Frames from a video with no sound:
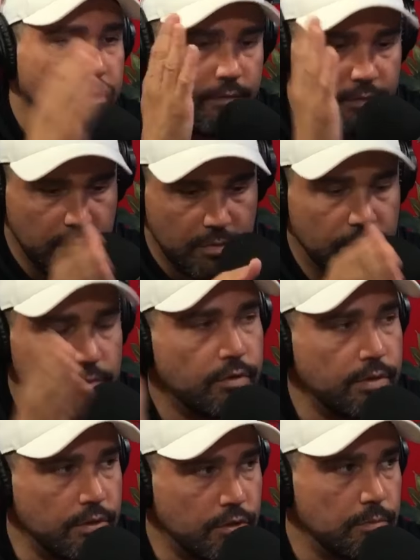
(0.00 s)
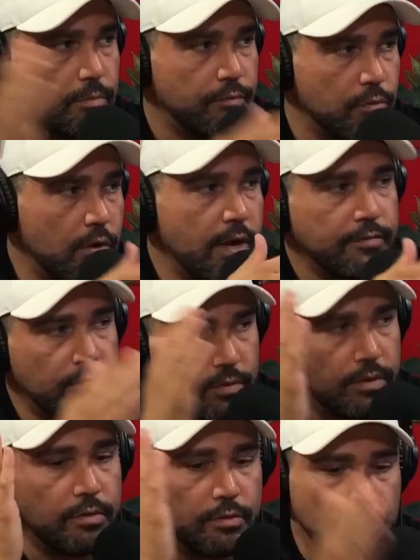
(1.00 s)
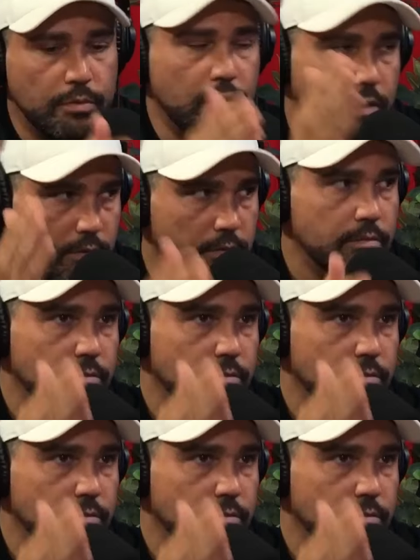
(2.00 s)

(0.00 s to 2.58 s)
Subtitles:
If you transition before or after, you are